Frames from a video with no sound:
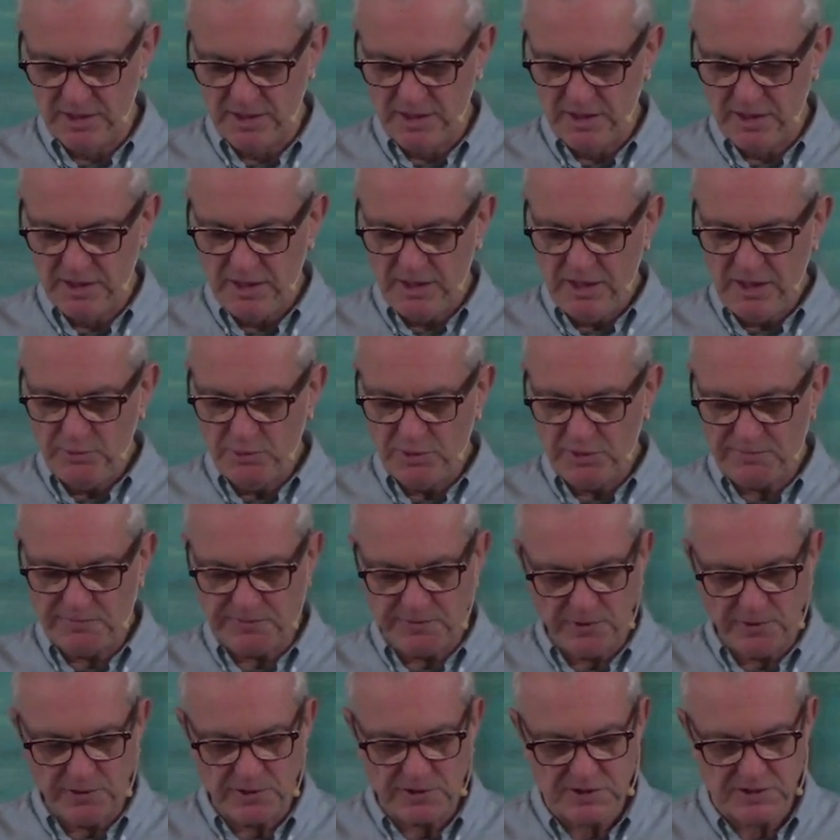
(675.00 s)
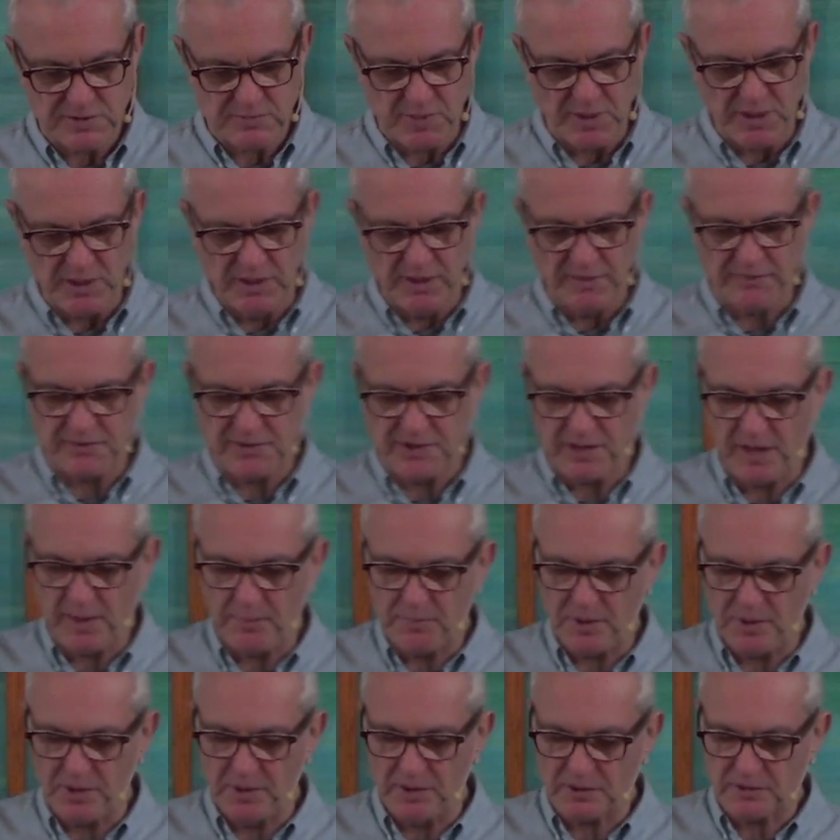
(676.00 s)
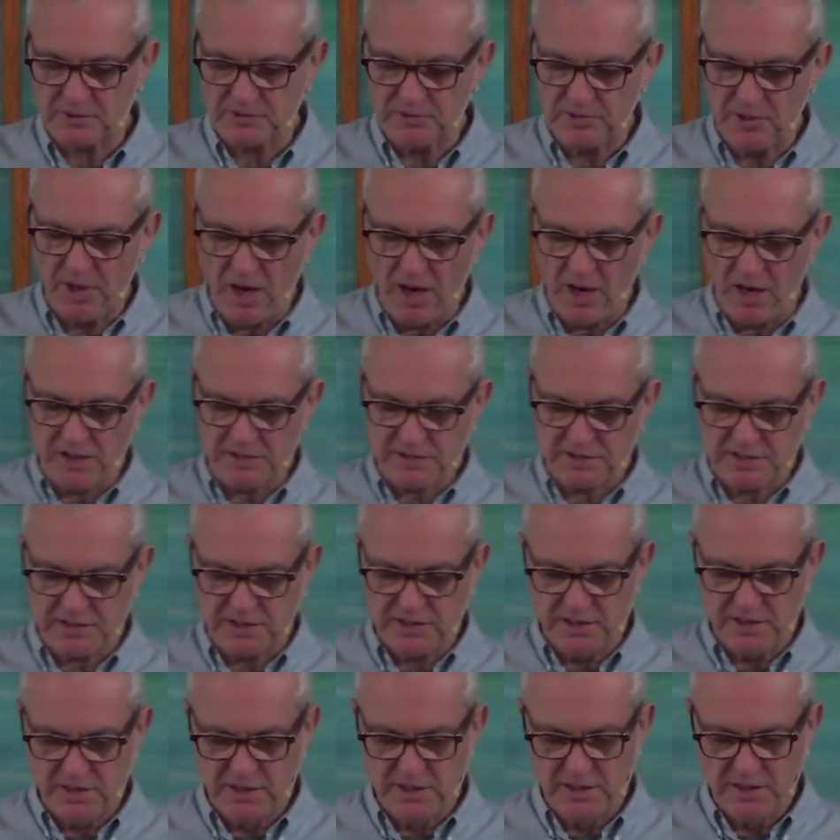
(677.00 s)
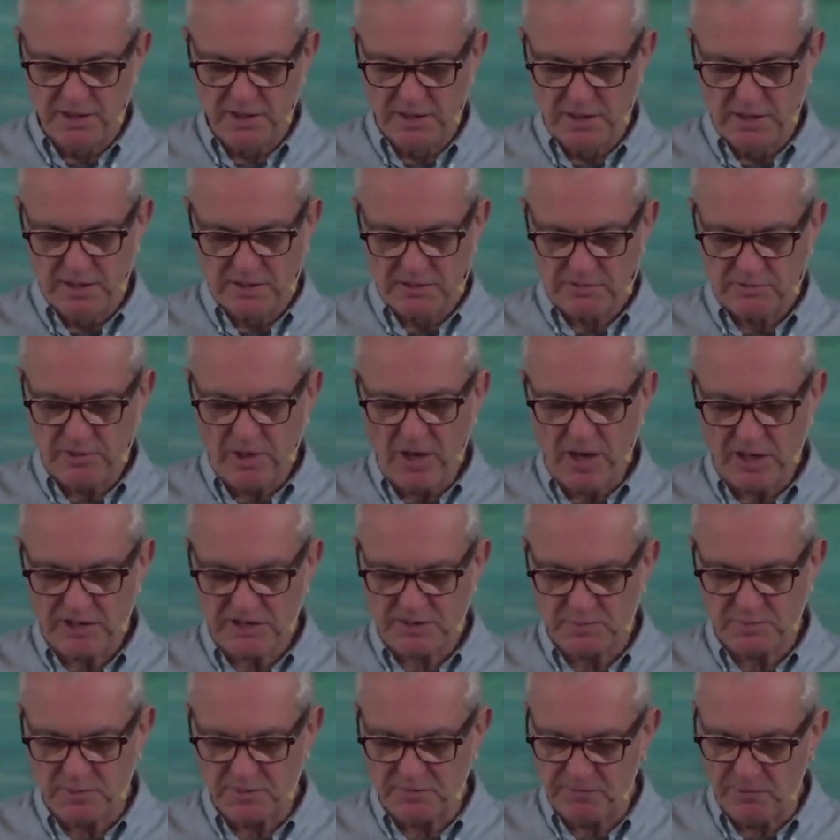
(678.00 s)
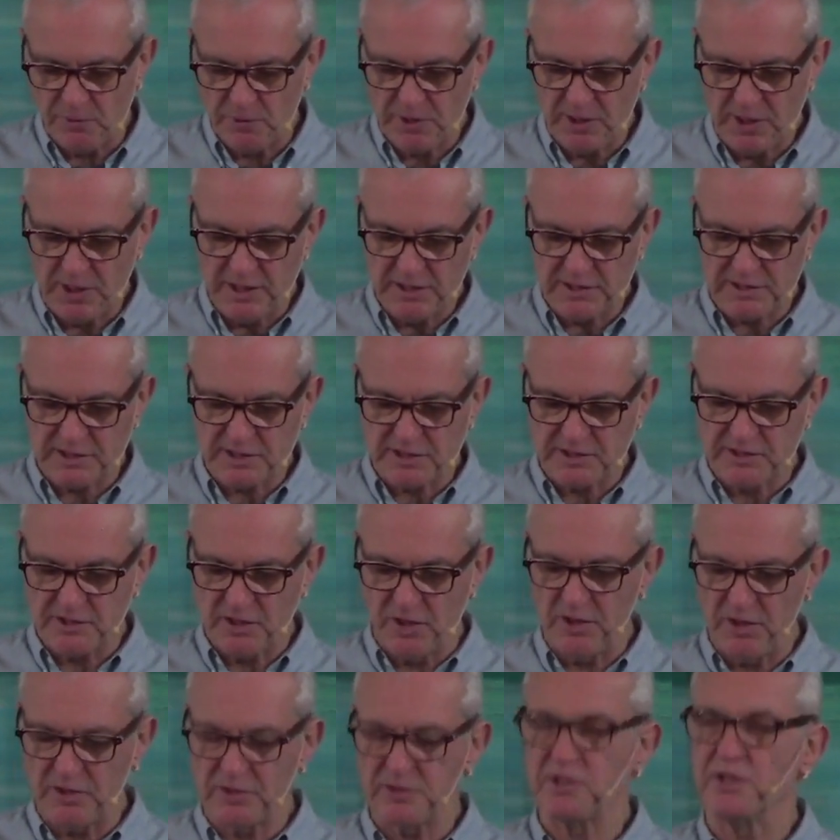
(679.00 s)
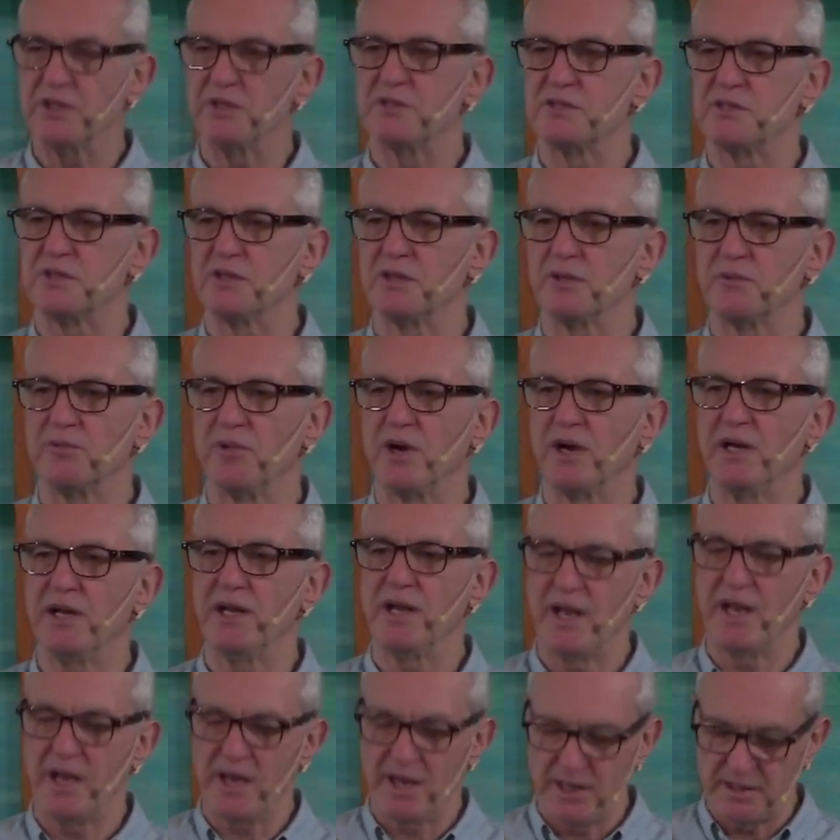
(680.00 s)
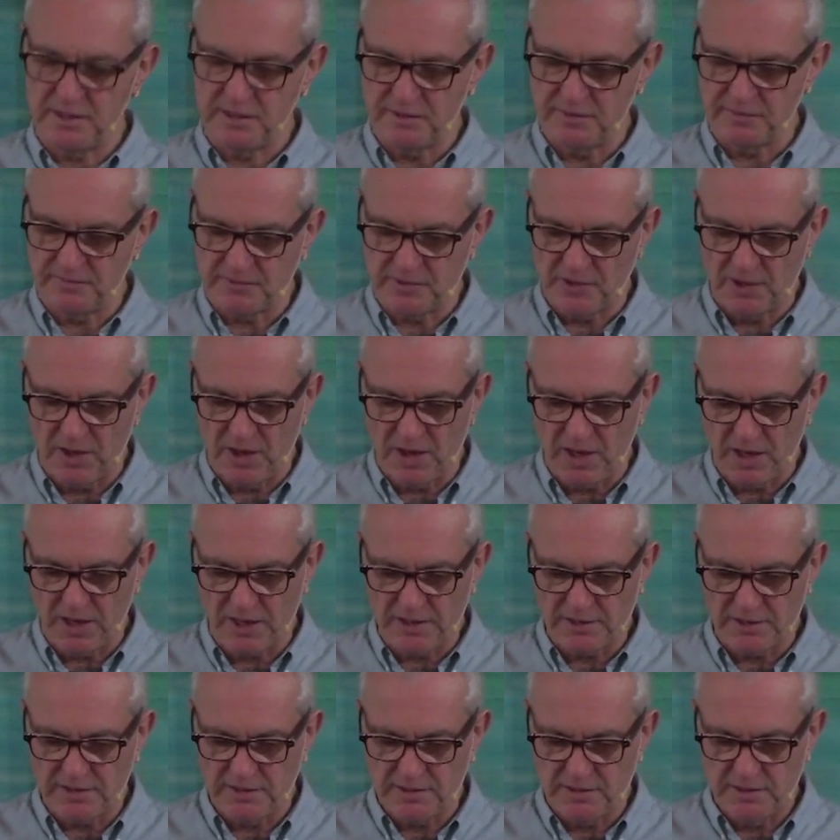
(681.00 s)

He would first be lifted up on a cross before he is exalted to the right hand of God.